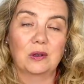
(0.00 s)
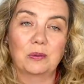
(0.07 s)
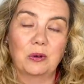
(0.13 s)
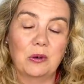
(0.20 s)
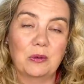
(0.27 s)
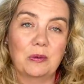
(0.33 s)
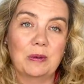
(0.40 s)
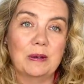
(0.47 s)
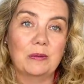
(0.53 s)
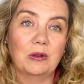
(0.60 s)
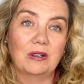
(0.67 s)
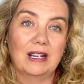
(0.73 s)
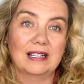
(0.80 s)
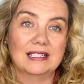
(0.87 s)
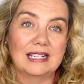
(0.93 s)
the appropriate people
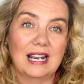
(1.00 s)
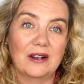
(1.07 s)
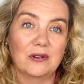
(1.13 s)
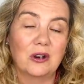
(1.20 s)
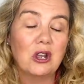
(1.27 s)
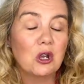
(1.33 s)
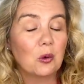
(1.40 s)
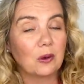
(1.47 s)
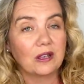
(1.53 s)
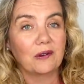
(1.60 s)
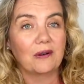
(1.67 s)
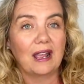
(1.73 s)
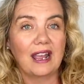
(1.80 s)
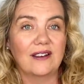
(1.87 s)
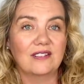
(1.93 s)
locked down
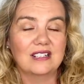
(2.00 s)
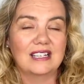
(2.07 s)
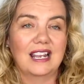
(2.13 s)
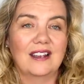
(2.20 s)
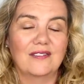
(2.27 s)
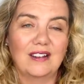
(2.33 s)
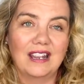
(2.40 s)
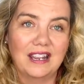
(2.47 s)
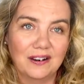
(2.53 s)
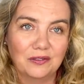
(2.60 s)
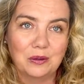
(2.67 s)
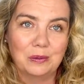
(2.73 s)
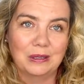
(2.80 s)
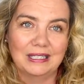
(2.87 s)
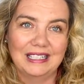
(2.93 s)
without having to have
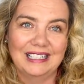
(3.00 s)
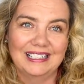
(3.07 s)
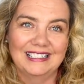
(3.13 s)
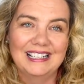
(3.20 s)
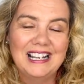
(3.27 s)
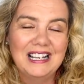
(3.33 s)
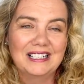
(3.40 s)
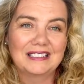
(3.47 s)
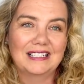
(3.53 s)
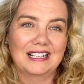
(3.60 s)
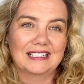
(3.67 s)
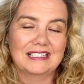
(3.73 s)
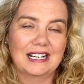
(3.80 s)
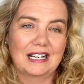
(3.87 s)
everybody locked